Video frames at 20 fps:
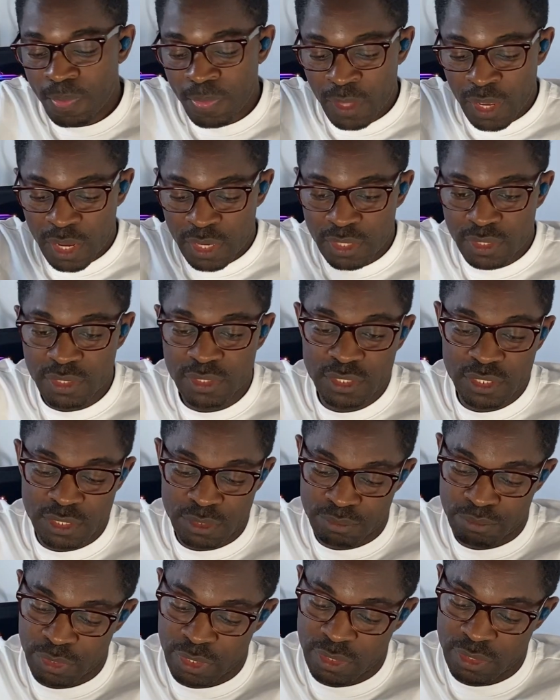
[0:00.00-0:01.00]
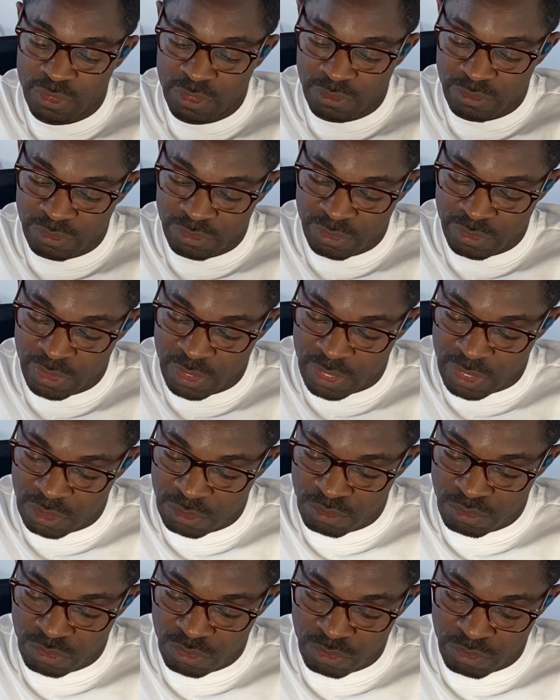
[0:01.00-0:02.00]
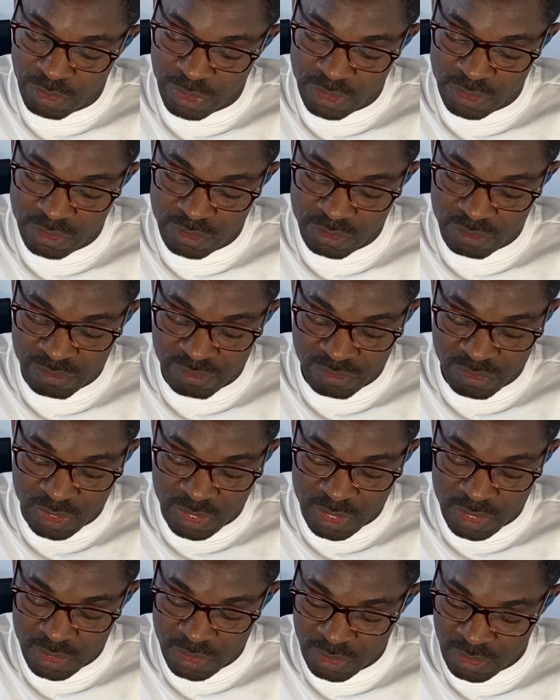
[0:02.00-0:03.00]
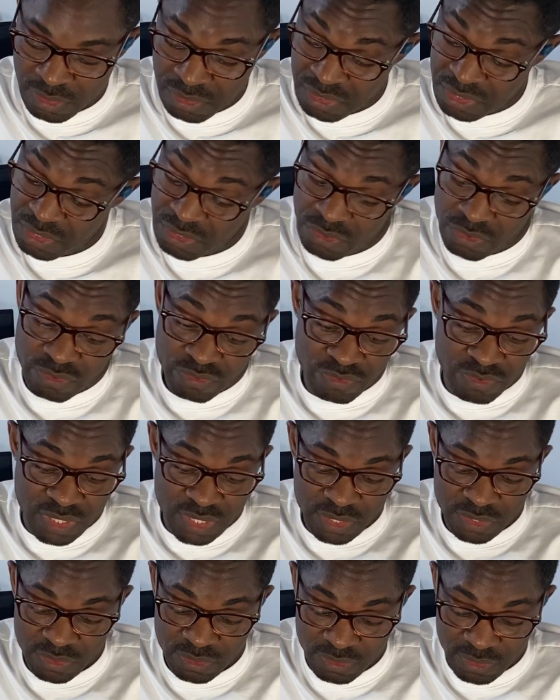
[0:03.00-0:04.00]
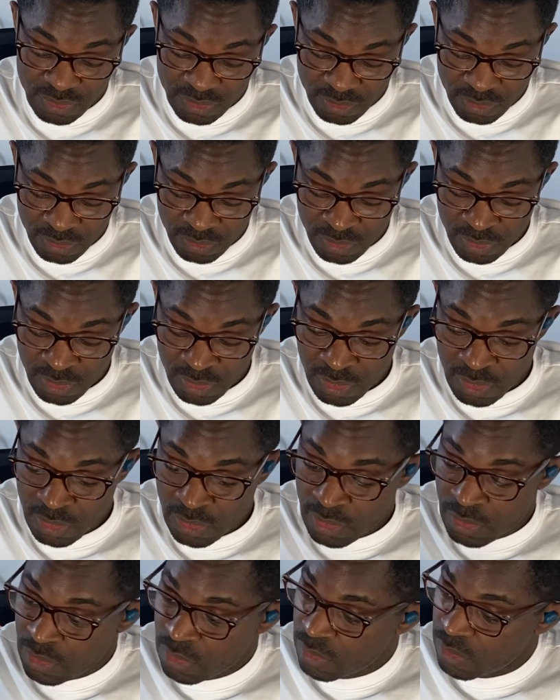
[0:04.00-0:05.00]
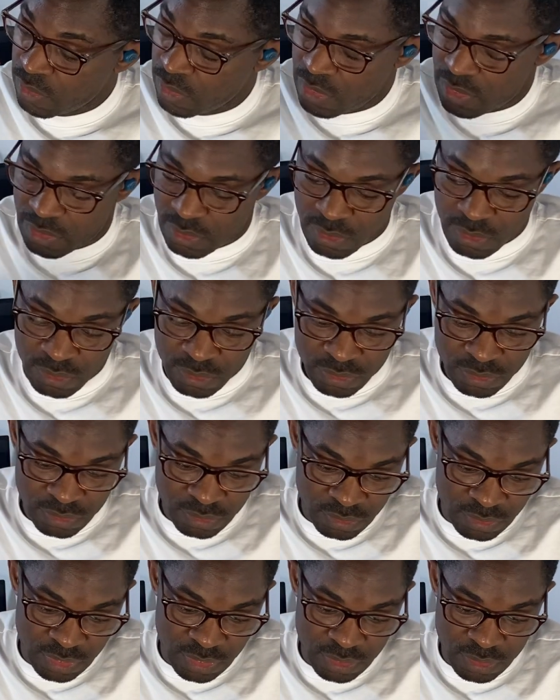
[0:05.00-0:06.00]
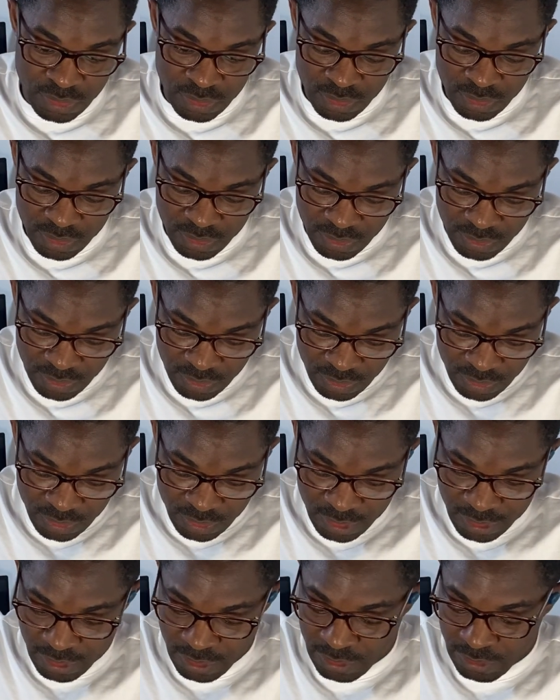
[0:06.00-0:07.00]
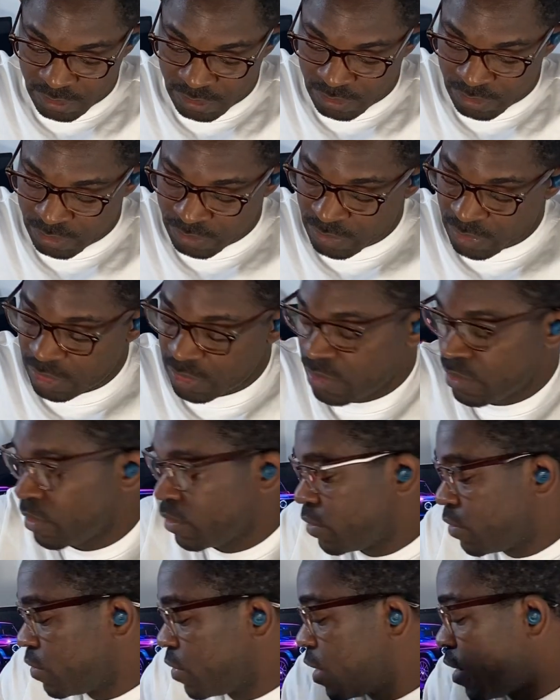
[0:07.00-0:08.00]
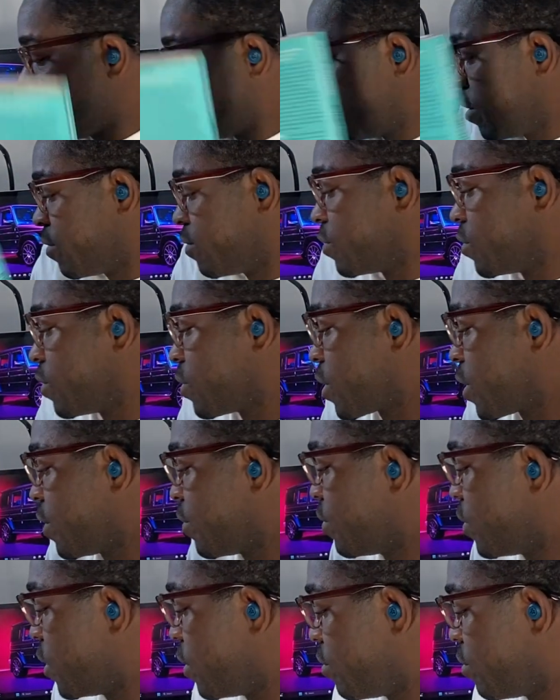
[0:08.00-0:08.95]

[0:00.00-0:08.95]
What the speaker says: and it's been of help to me so far. So far so good. So he's also the author of The Subtle Art of Not Giving a